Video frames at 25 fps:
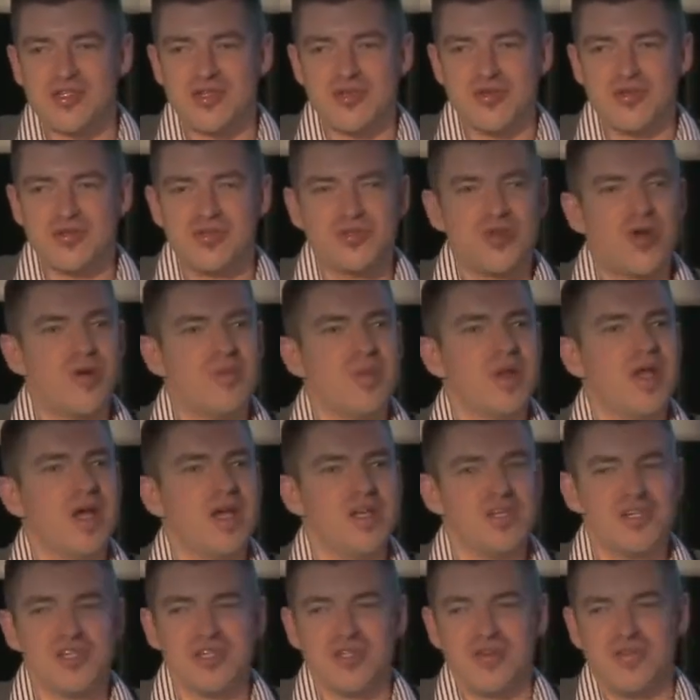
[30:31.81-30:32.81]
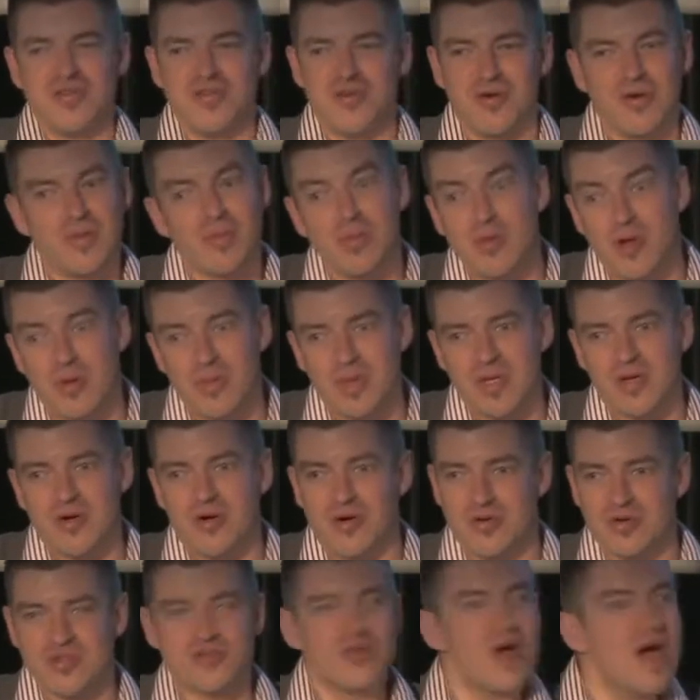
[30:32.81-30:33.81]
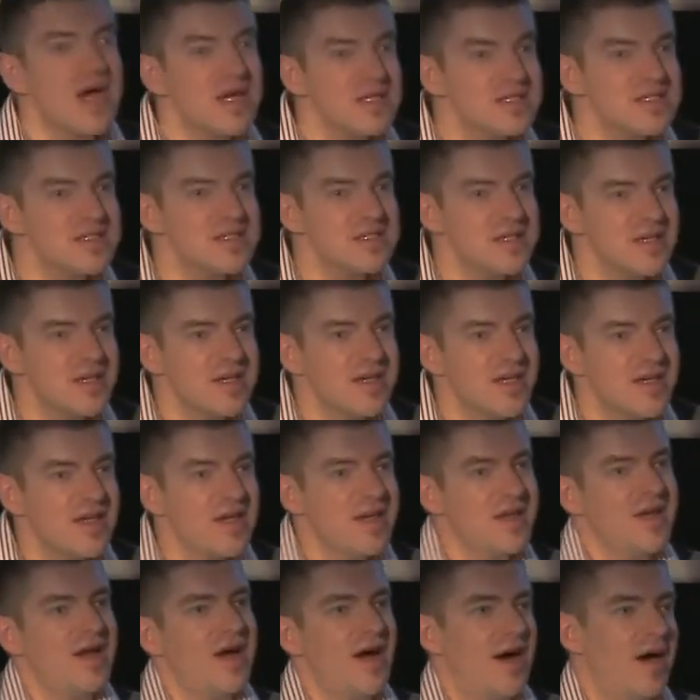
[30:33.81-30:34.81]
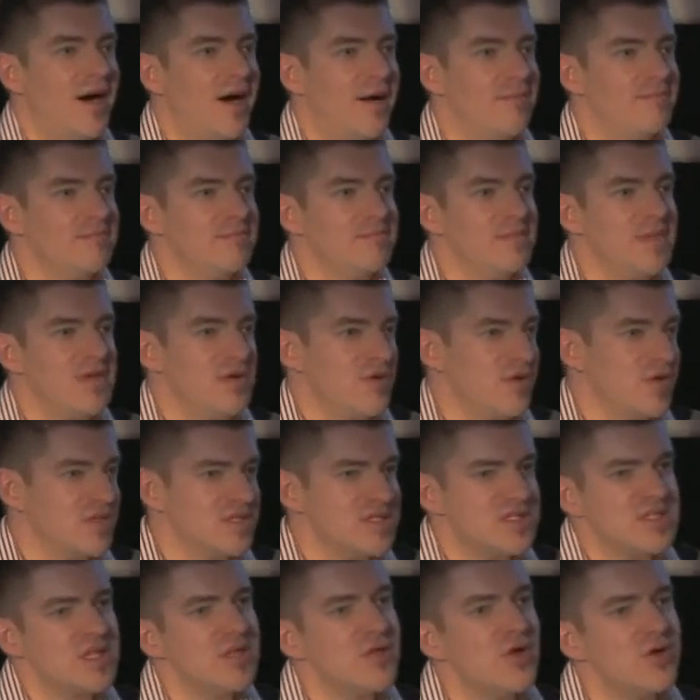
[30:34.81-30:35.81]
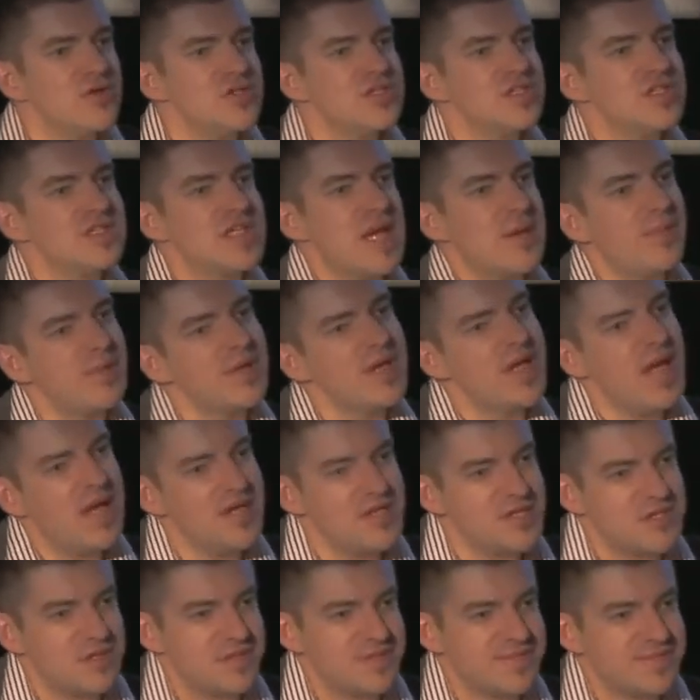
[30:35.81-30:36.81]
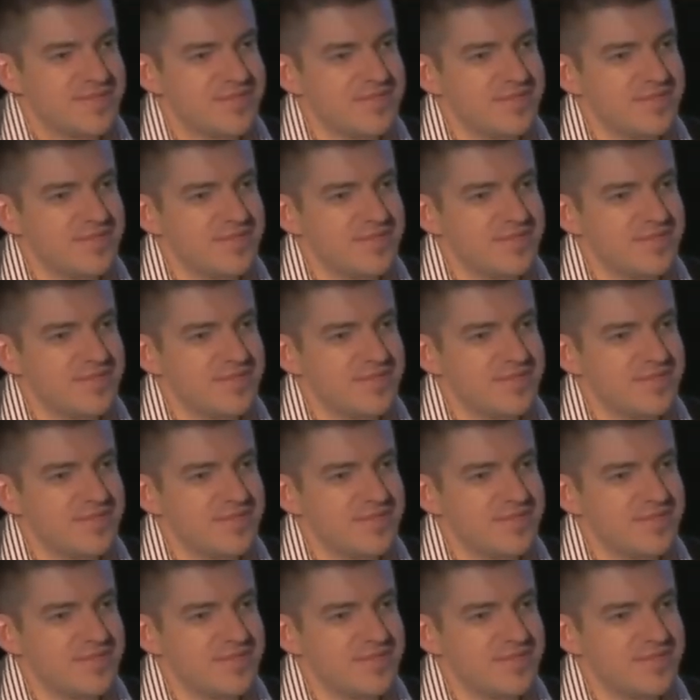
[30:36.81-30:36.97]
to termination of your employment contract, you can still launch this application.